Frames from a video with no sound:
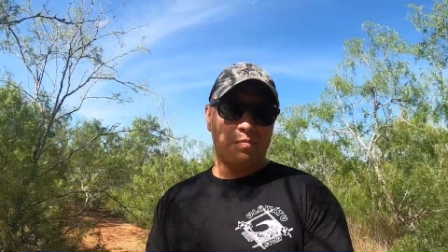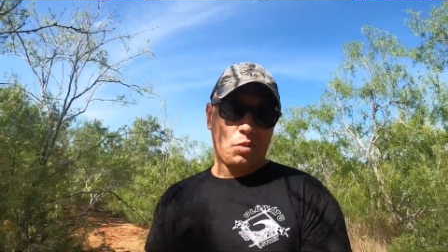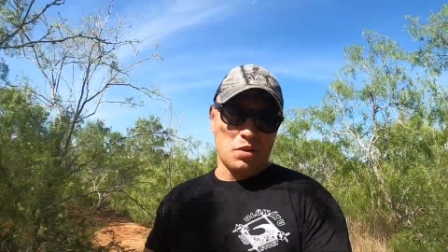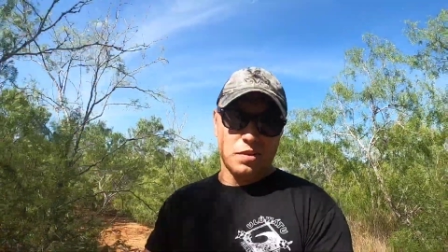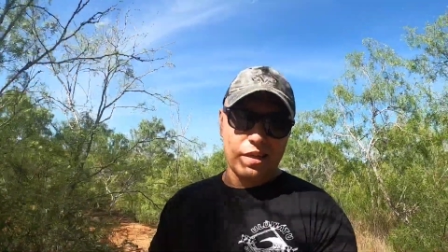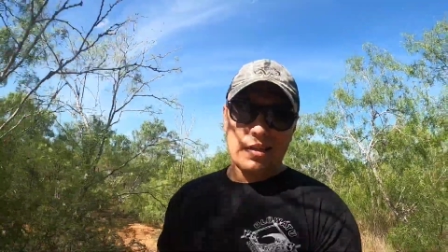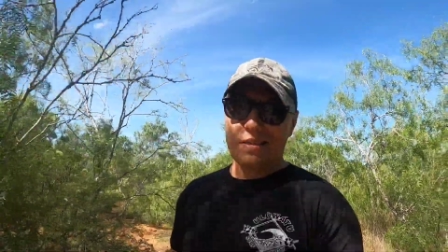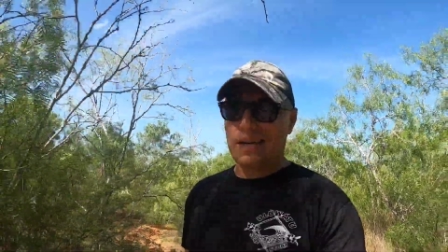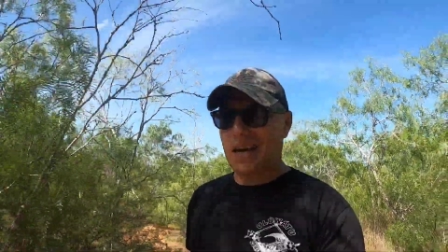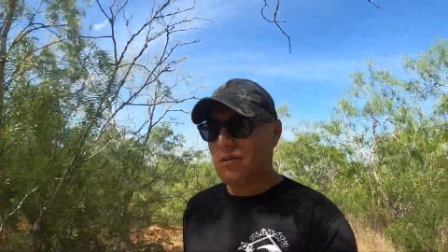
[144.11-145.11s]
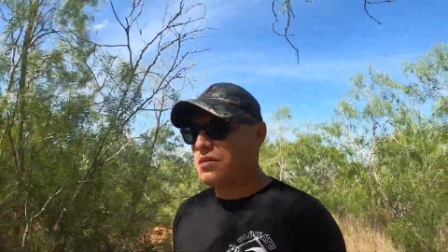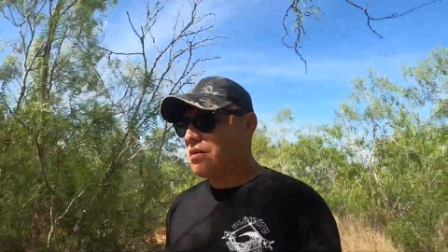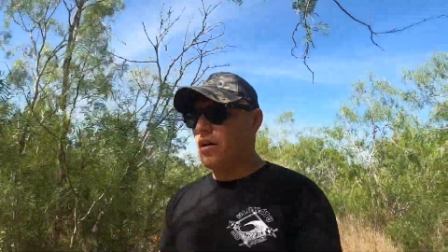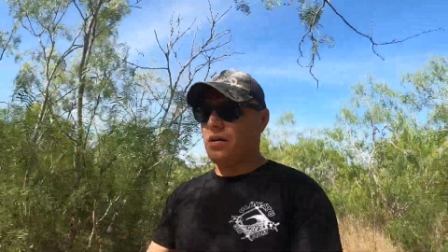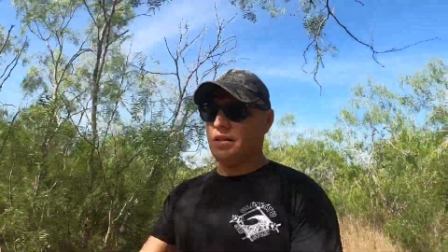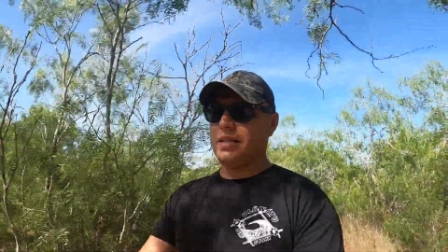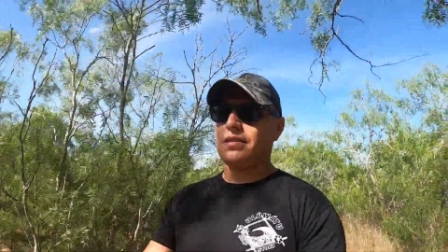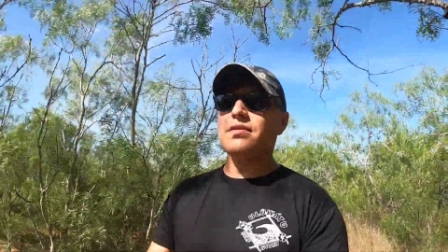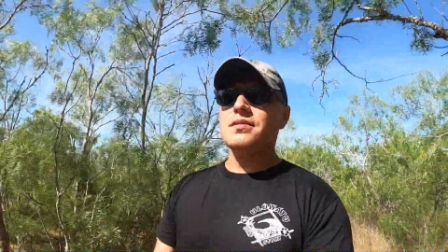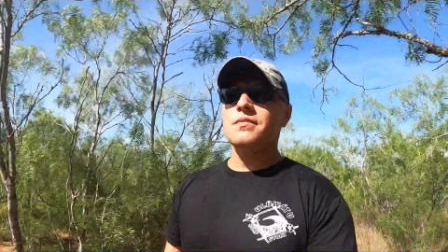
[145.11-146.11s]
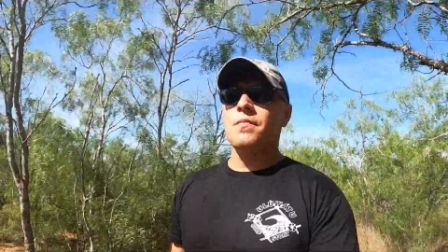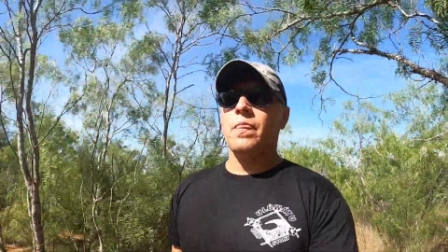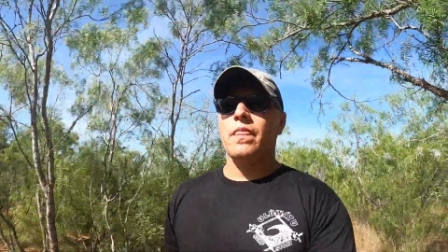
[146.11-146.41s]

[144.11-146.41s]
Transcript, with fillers: percent down on this.